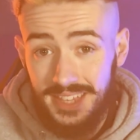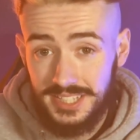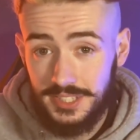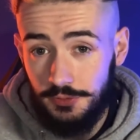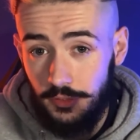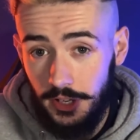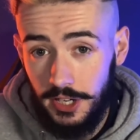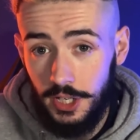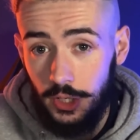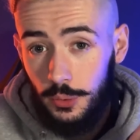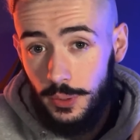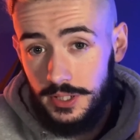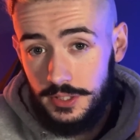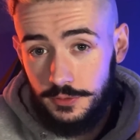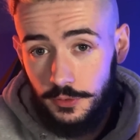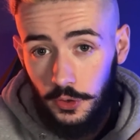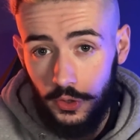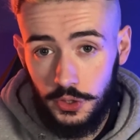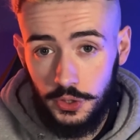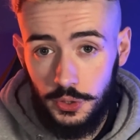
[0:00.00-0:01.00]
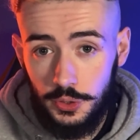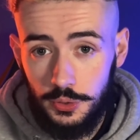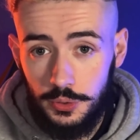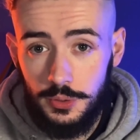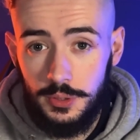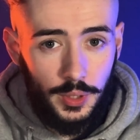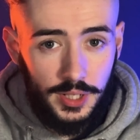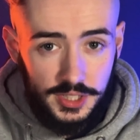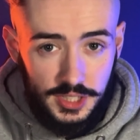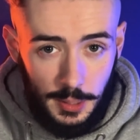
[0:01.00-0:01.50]
this video is for
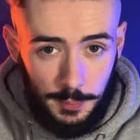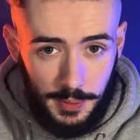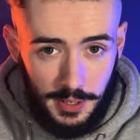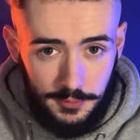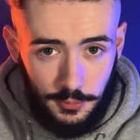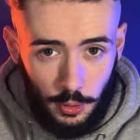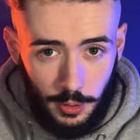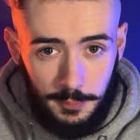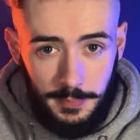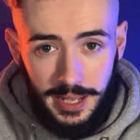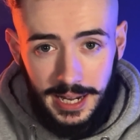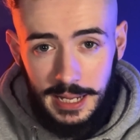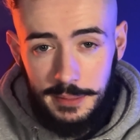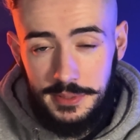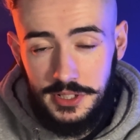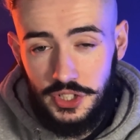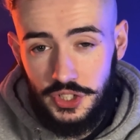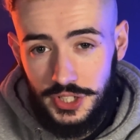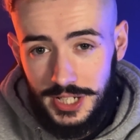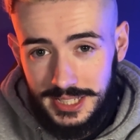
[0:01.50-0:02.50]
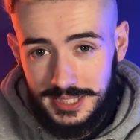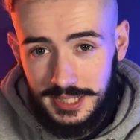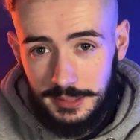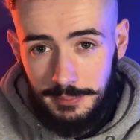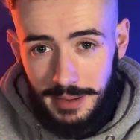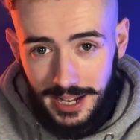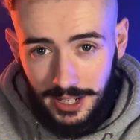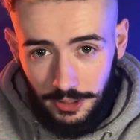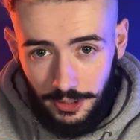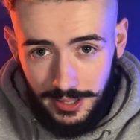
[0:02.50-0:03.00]
you. What is up everyone, my name is
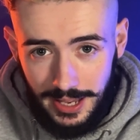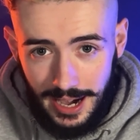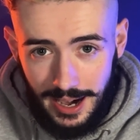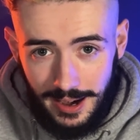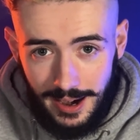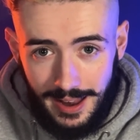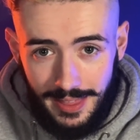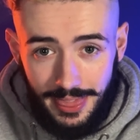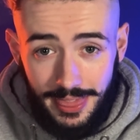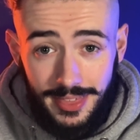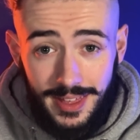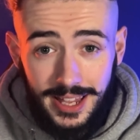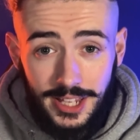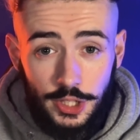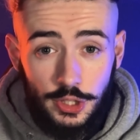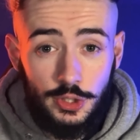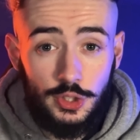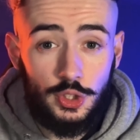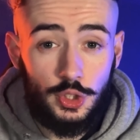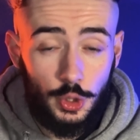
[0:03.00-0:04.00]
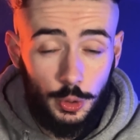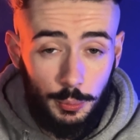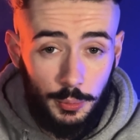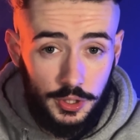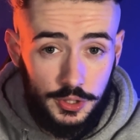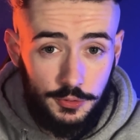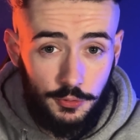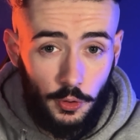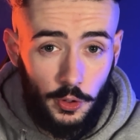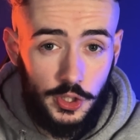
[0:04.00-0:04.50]
Jason McElchar and thank you so
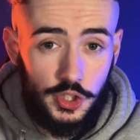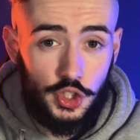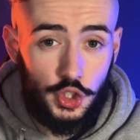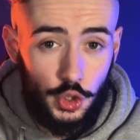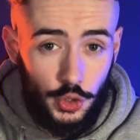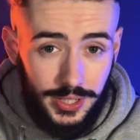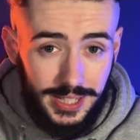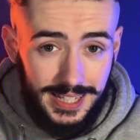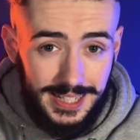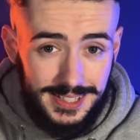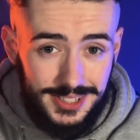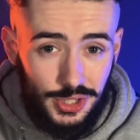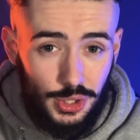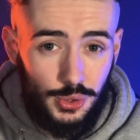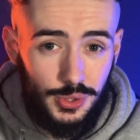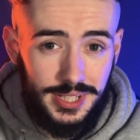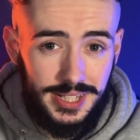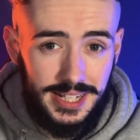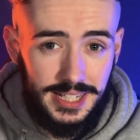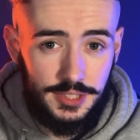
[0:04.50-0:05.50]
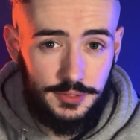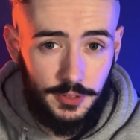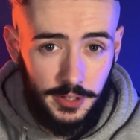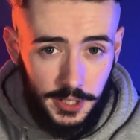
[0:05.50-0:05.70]
much for tuning into today's